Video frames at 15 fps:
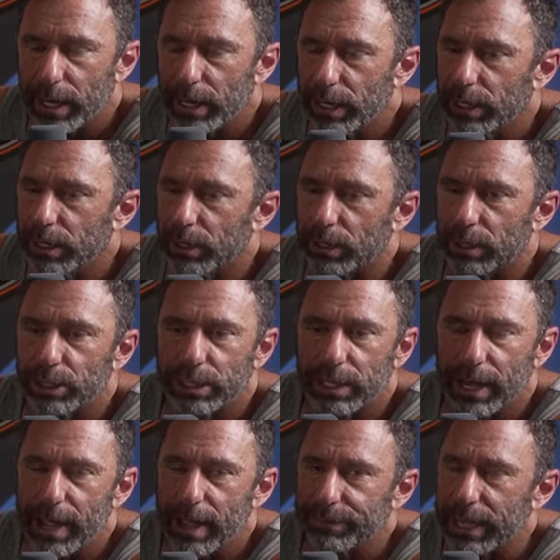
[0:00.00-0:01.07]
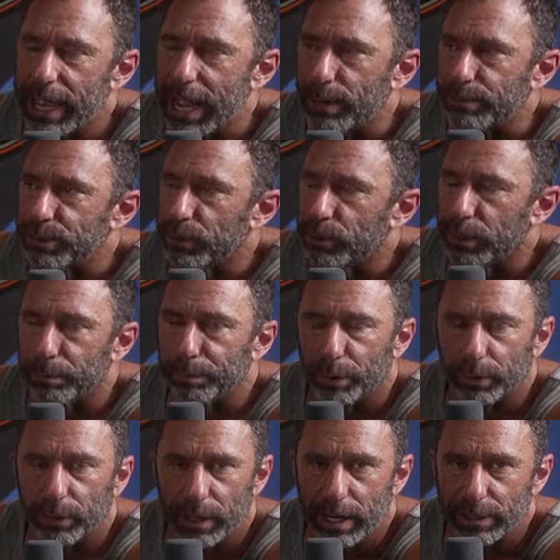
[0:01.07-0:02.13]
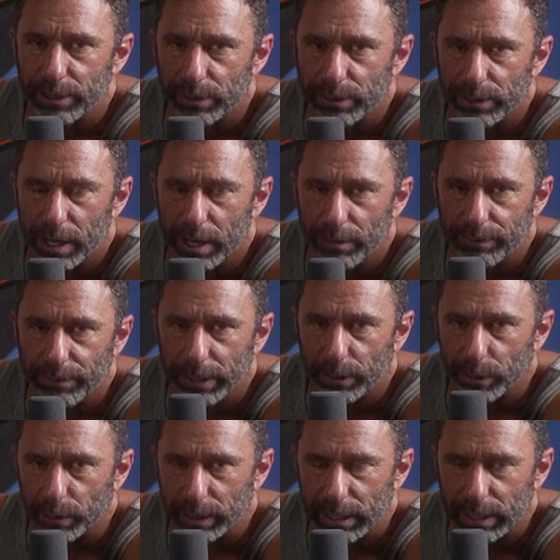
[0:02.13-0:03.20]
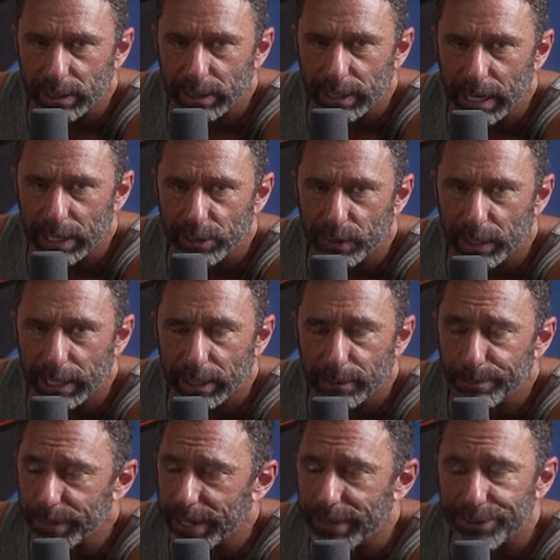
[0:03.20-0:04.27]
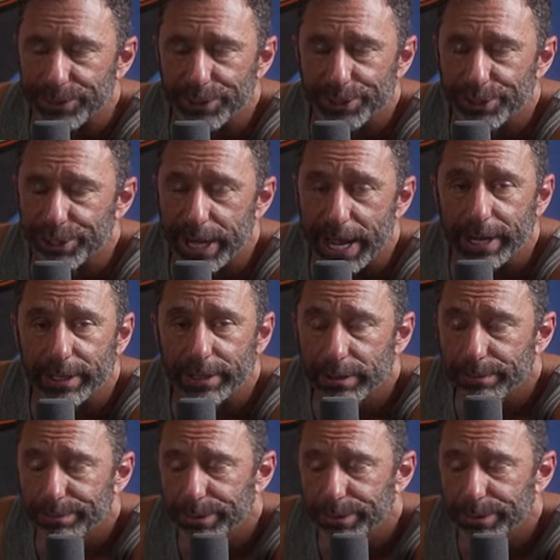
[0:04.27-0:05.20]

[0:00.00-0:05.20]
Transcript: you're just going to have to absolutely brutalize yourself in order to get stage lean, and that's just genetics.